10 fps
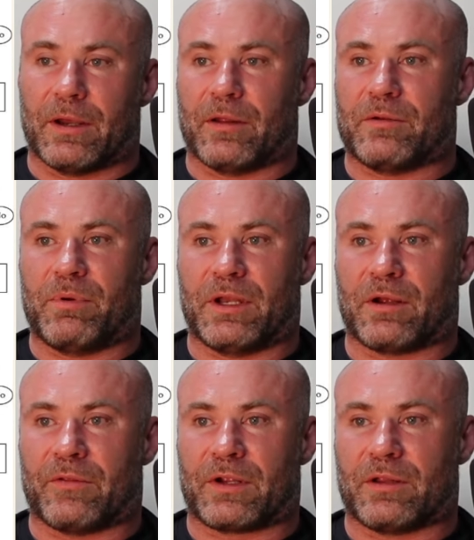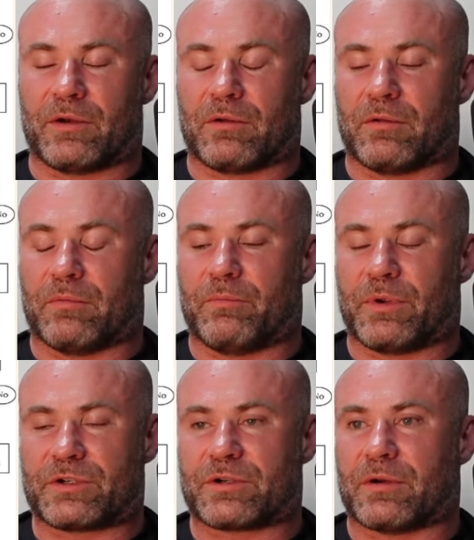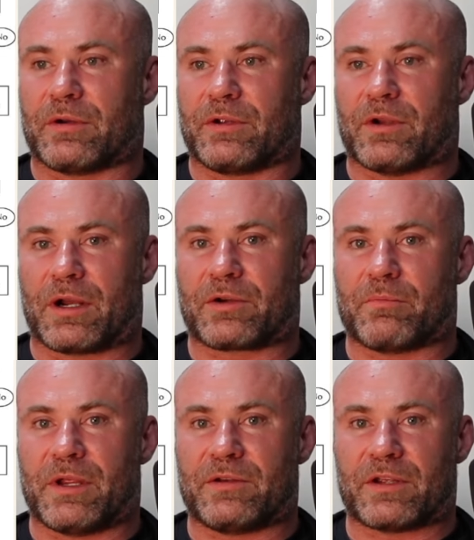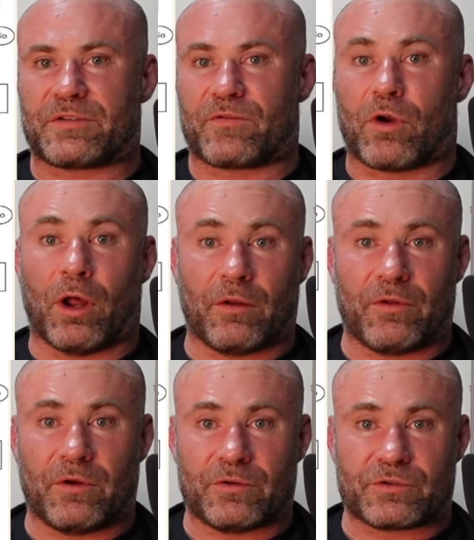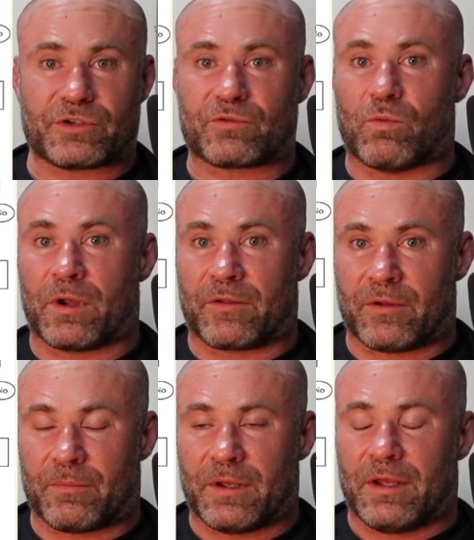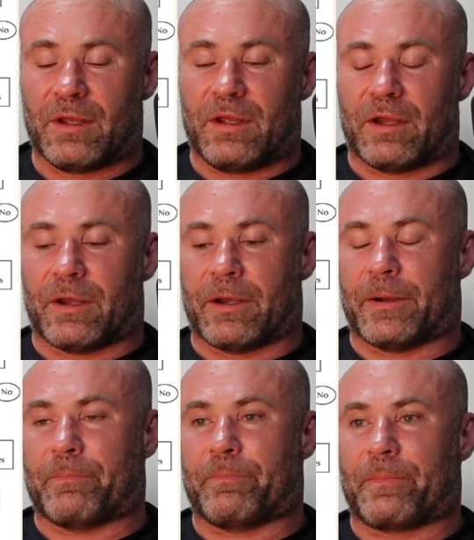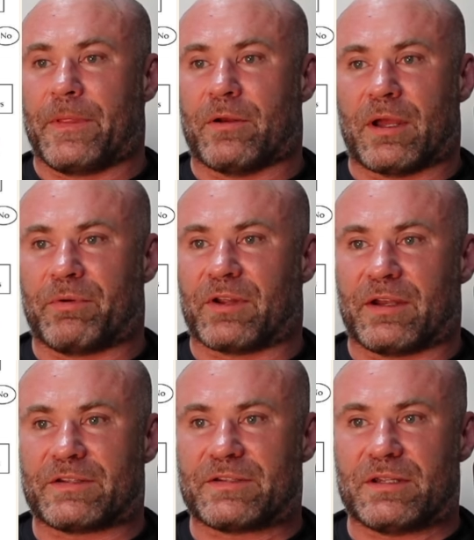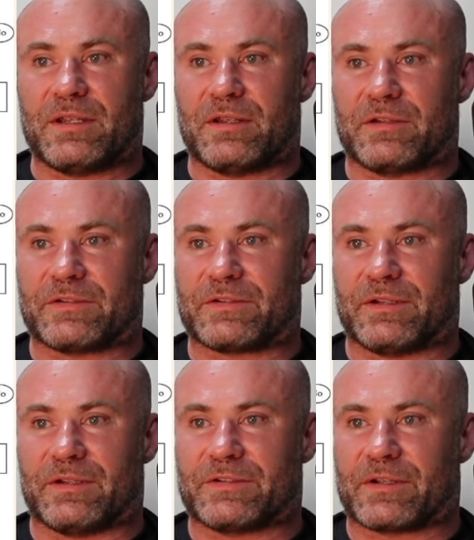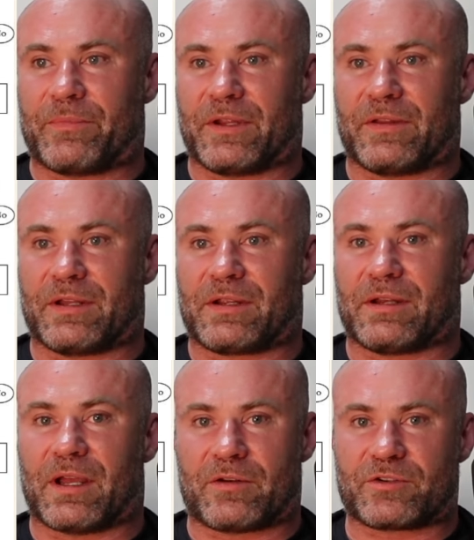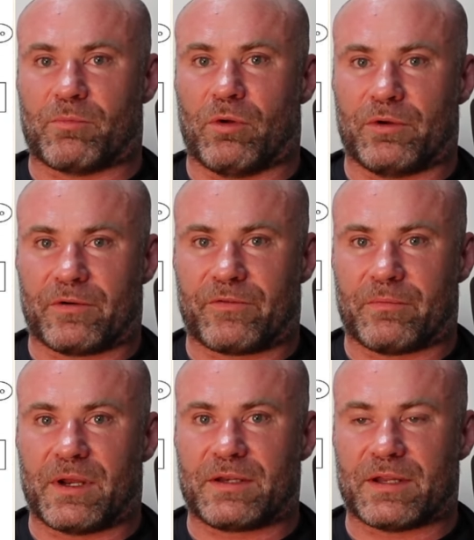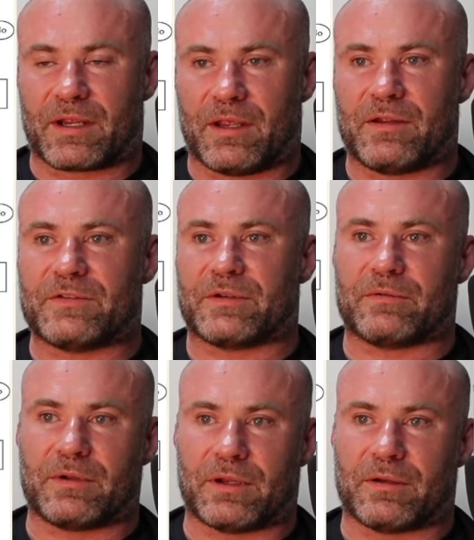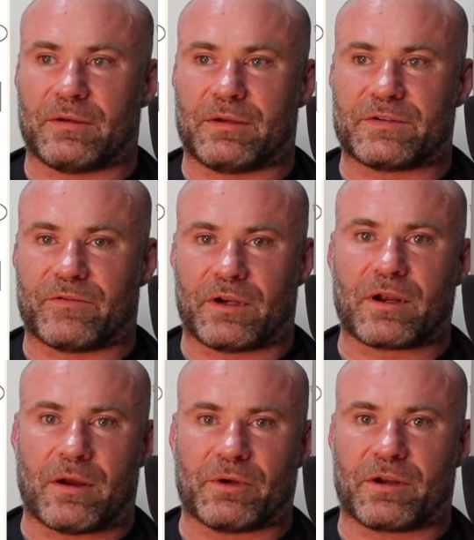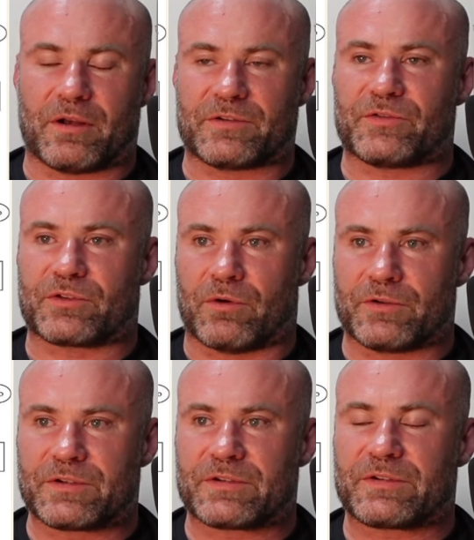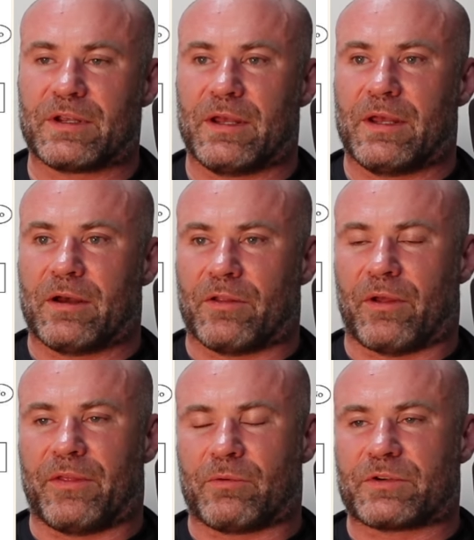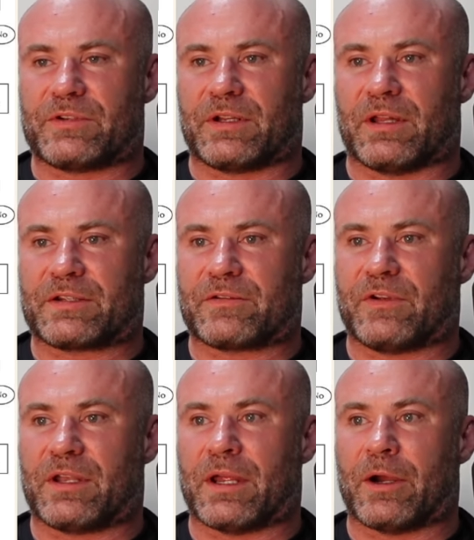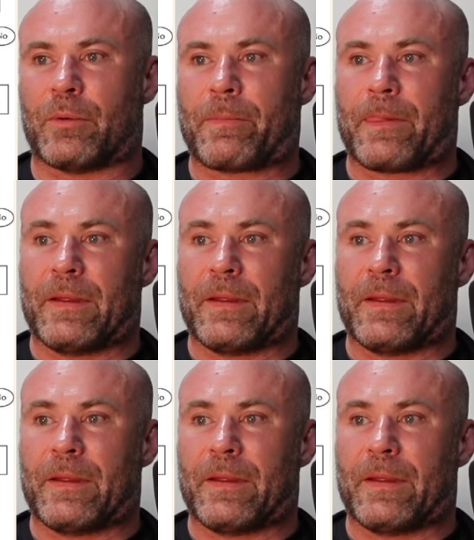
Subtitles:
Depending on the clinical picture, your doctor may test for all of those or just one of them. Hepatitis C is something that can kind of smolder for many decades and is a very common cause of cirrhosis, although I think we're seeing less of it now.